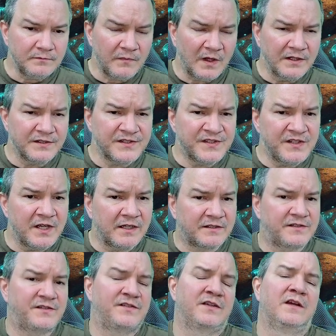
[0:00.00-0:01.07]

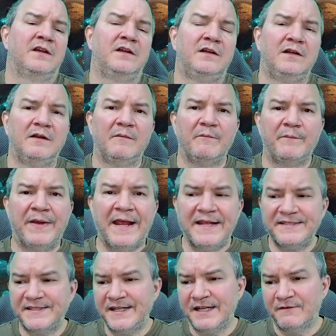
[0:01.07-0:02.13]
6,
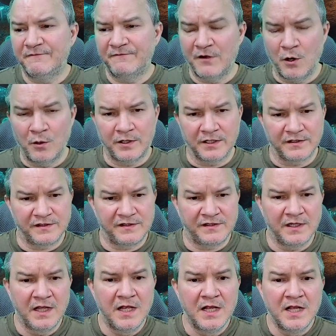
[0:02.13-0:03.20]
pacing and focus.
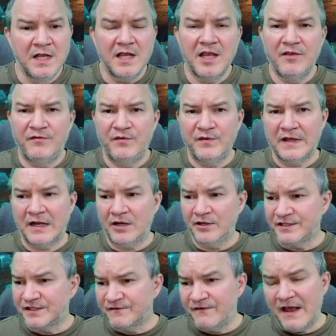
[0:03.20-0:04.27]
If you've got all
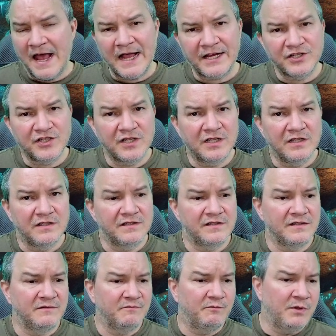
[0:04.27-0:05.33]
these factions
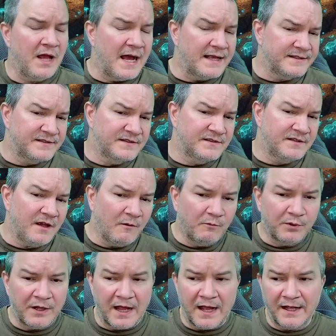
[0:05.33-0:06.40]
and plots,
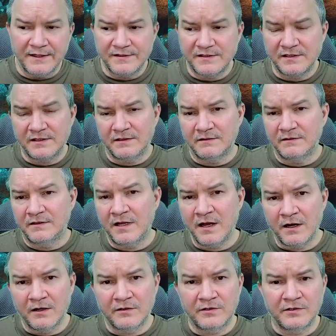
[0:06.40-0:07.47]
subplots, and
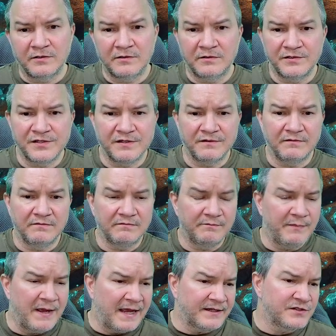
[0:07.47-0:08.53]
characters and
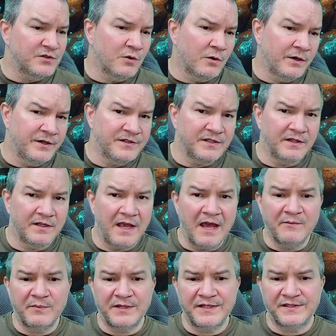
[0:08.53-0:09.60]
backstories and the
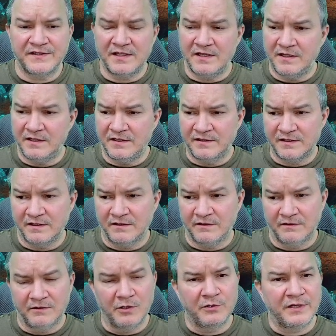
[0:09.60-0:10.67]
NPCs and
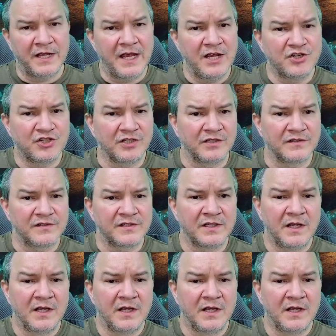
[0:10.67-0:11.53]
locations,